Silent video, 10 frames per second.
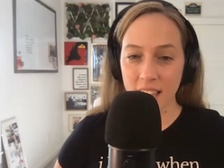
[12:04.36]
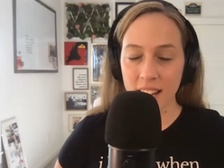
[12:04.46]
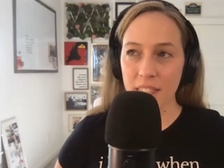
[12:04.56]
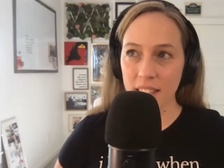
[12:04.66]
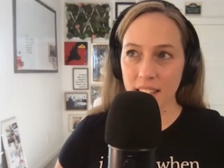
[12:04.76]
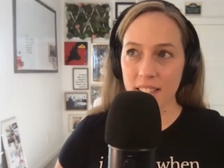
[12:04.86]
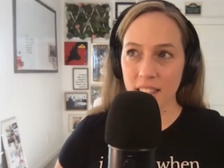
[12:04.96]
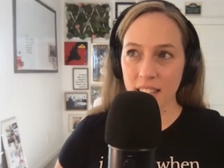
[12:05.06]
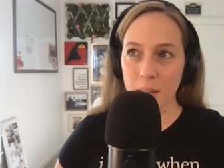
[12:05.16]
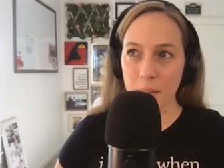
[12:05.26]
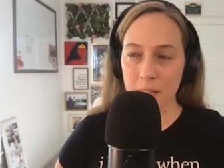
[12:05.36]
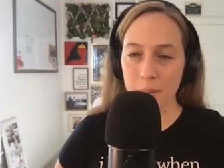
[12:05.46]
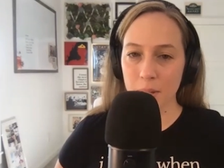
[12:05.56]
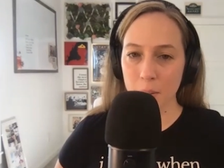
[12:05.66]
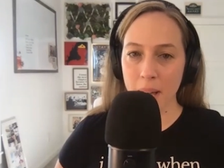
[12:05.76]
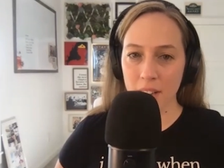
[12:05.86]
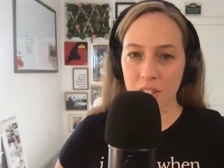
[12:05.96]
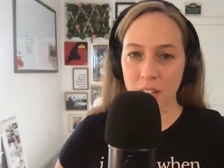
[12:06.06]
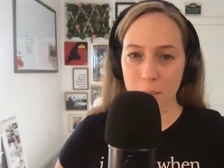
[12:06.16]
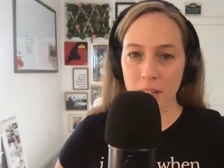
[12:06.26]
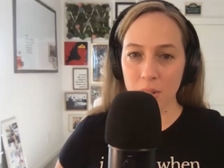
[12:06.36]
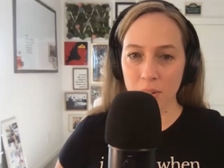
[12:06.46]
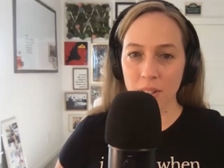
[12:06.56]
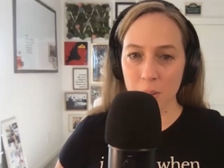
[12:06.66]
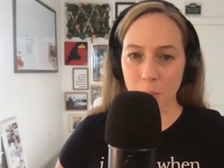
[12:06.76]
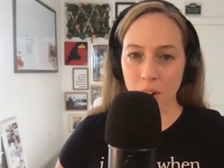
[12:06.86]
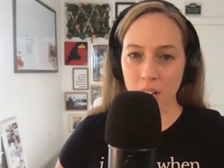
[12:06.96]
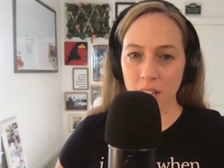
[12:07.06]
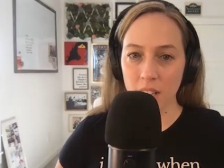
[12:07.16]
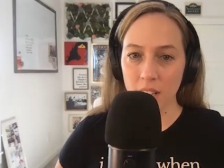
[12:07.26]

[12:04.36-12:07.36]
And I think that's the thing that makes me so passionate about doing this work,